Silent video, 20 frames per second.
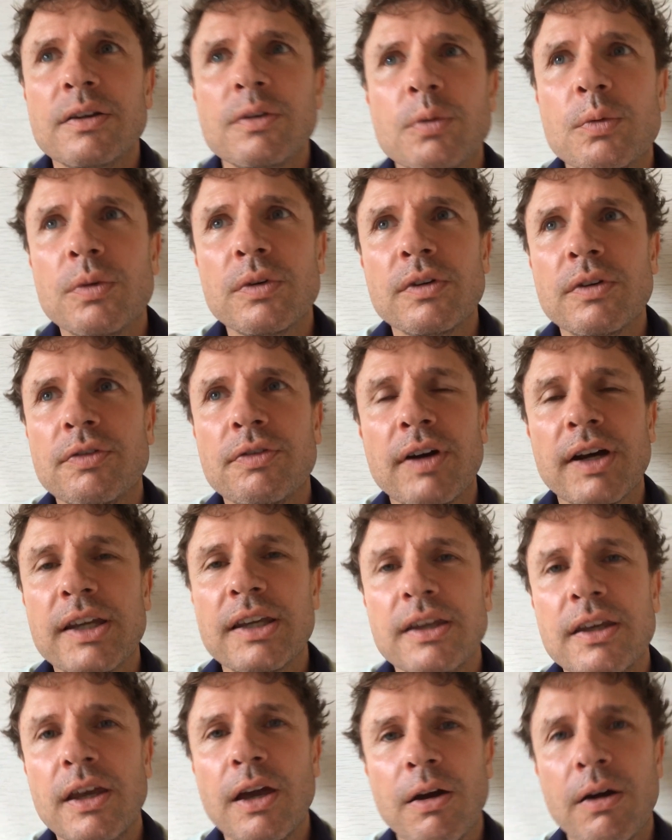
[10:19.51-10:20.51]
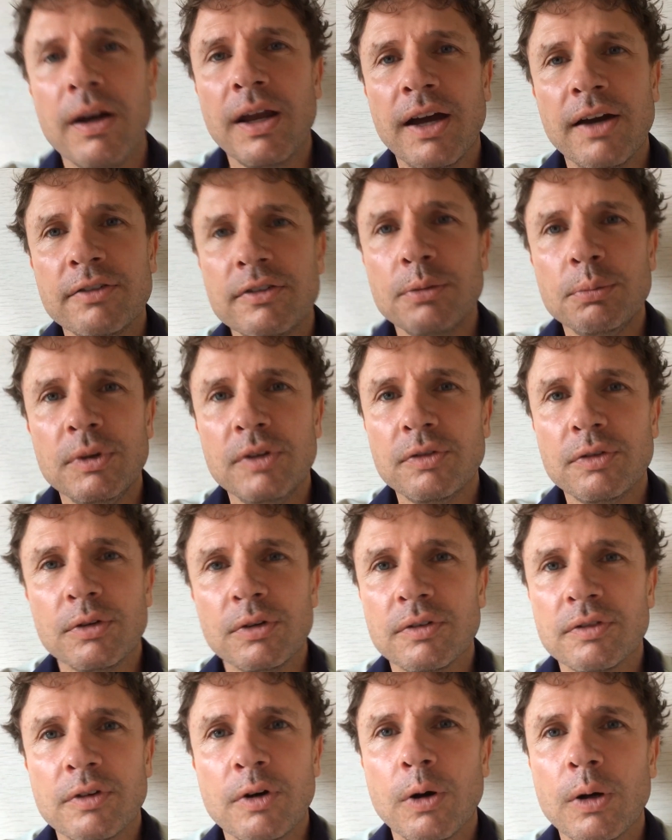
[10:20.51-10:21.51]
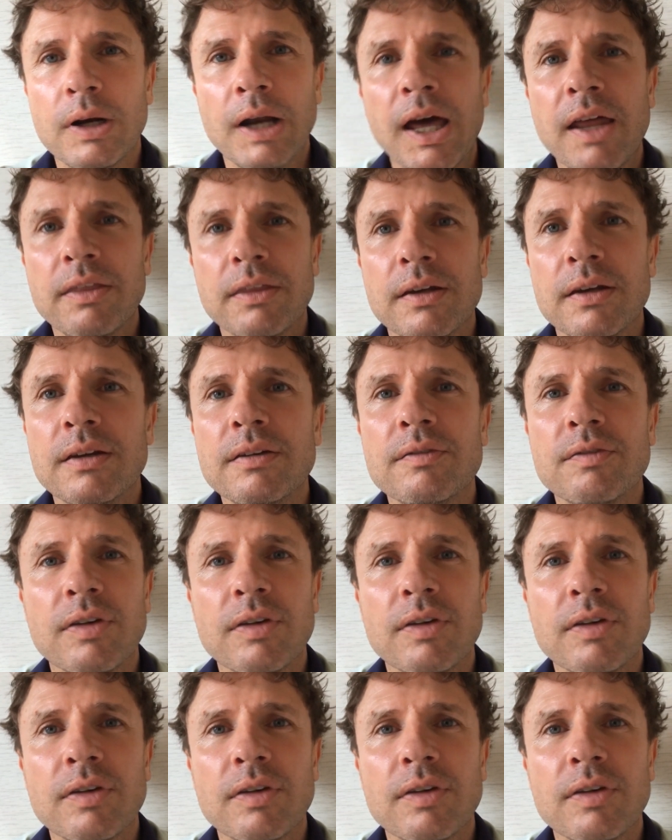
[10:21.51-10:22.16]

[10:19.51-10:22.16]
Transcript: what the fuck are you going after me for? I've got nothing.